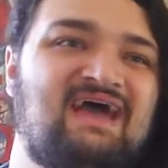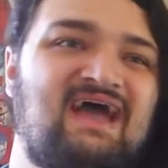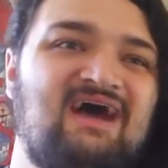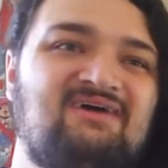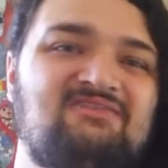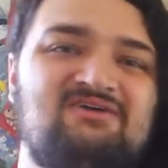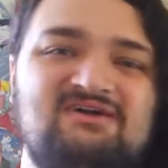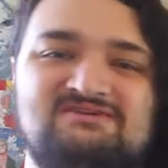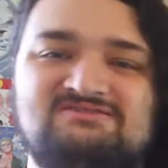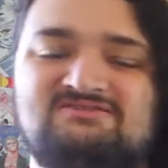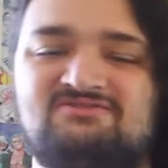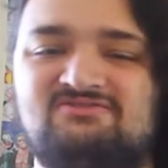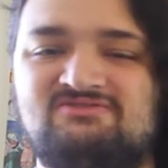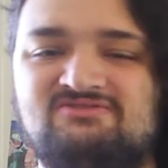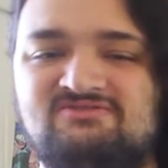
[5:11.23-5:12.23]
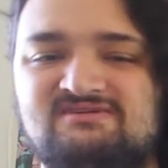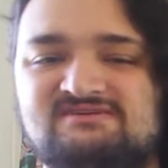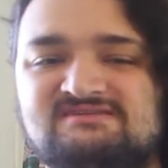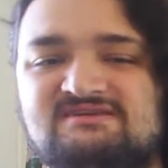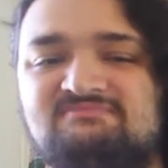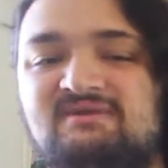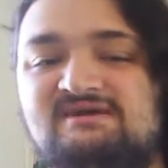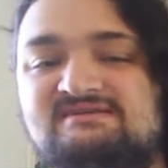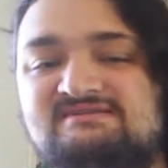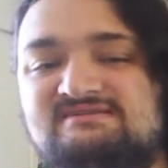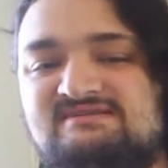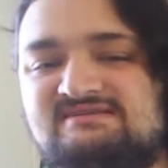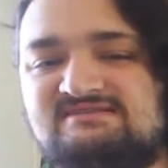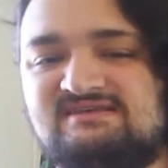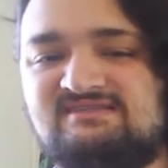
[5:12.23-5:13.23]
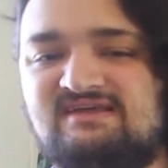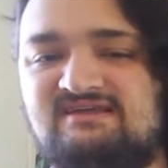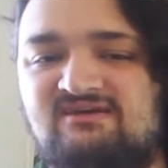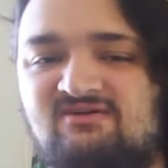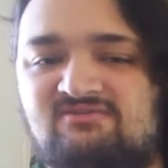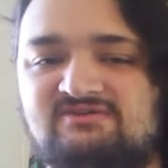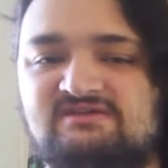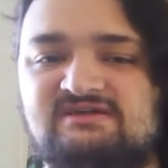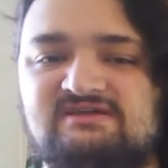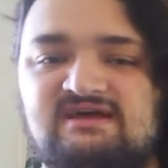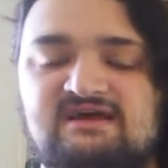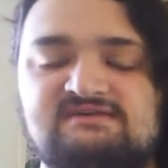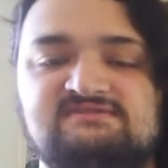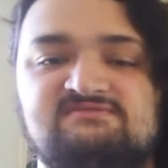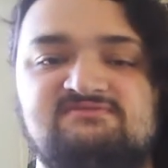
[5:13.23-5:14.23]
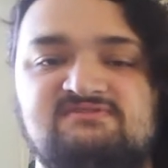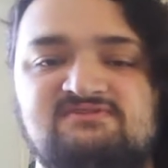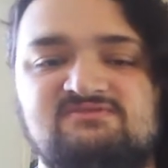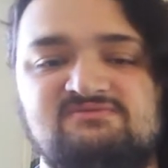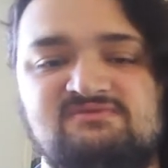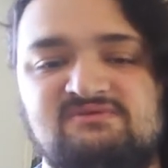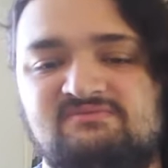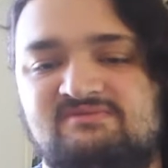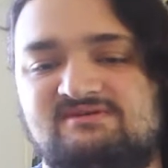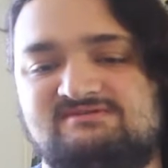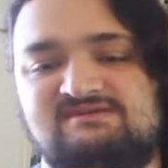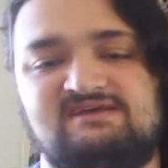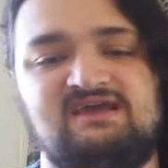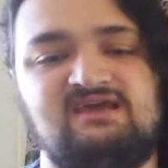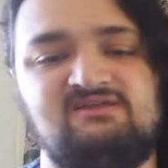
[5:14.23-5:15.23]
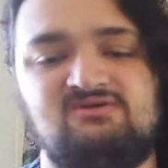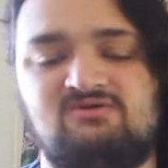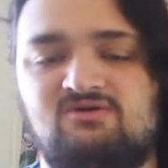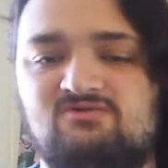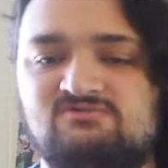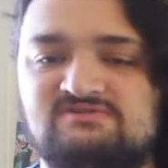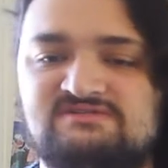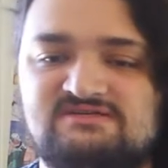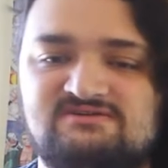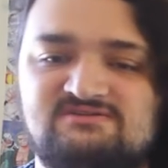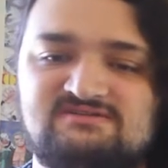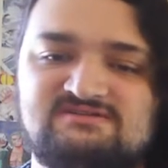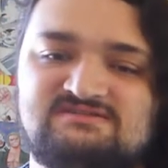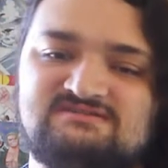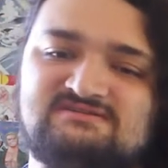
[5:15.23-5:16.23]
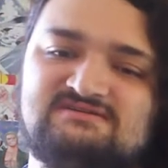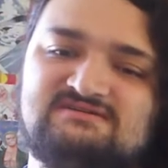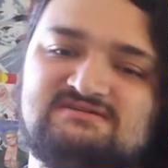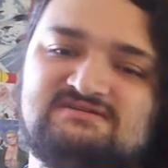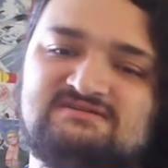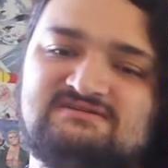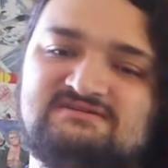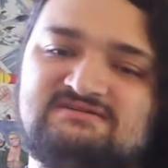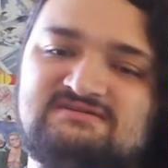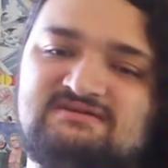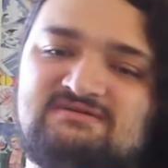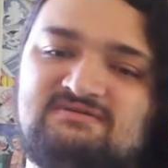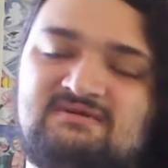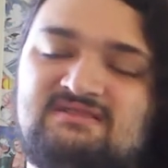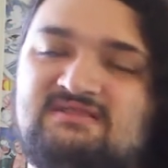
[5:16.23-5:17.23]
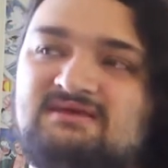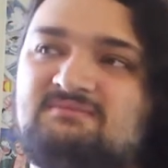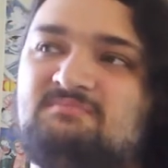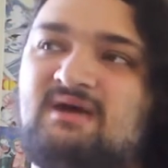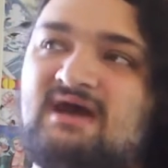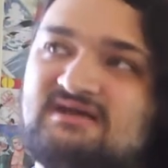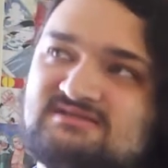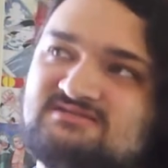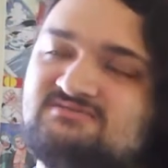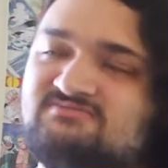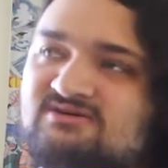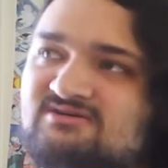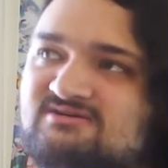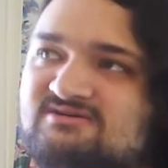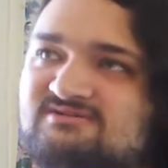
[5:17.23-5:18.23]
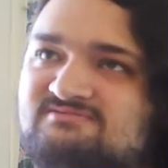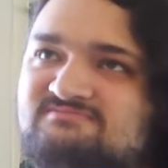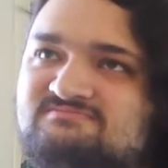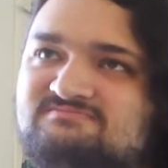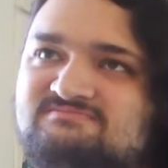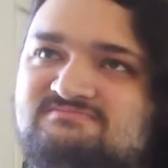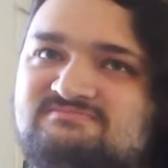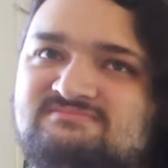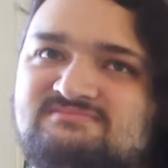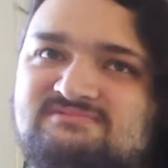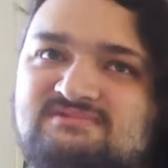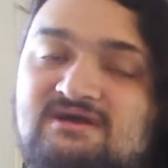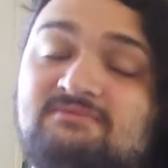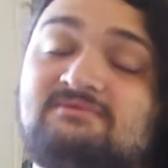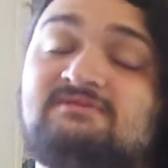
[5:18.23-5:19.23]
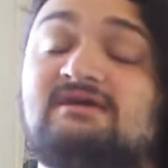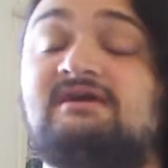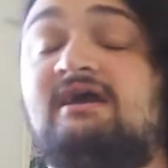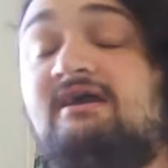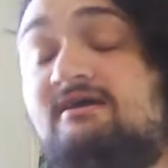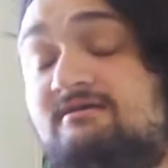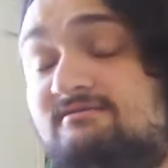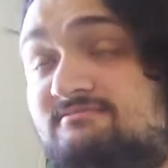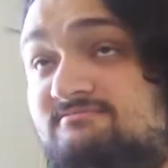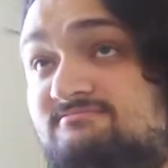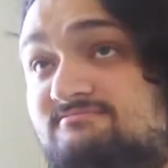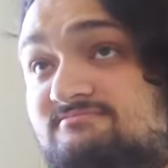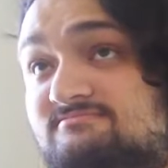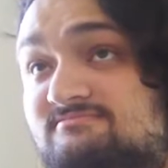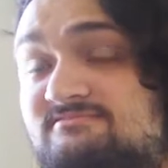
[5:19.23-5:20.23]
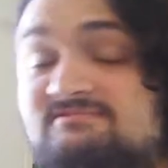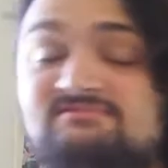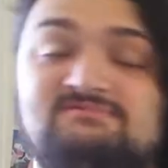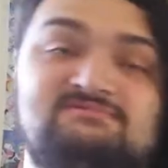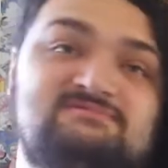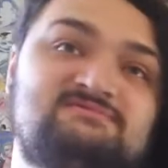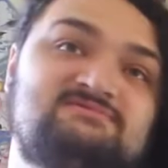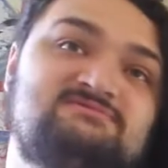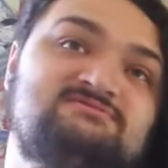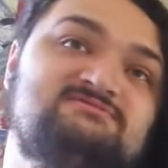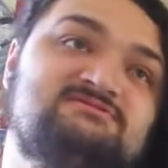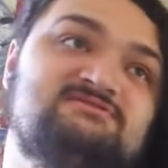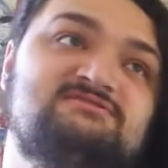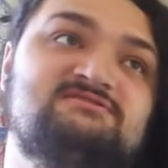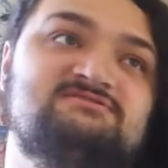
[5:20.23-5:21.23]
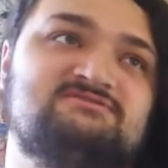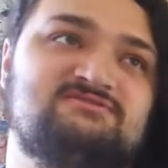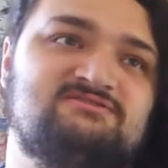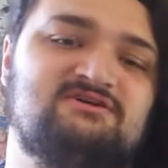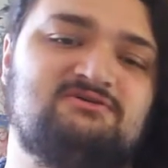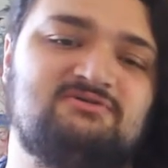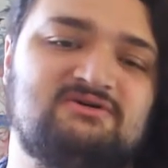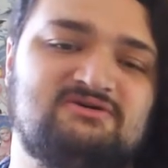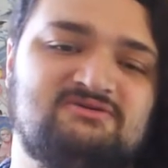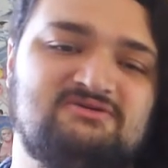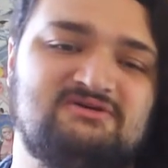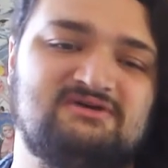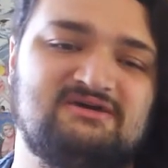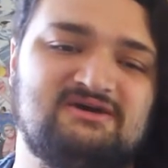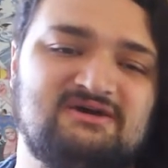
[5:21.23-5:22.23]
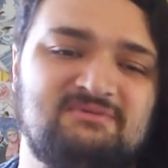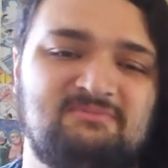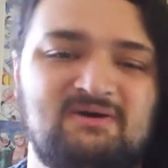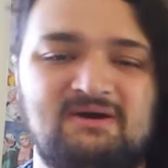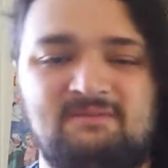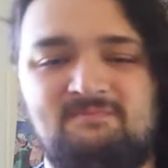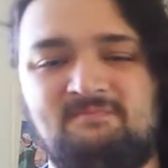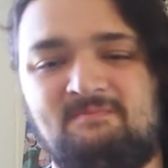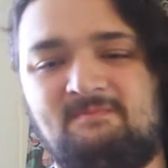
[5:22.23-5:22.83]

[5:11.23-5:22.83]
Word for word: how they're actually going to do this. It makes sense that they only did it as a film because they can't do a whole series and then pass the manga. I mean, they can. It usually doesn't turn out well. But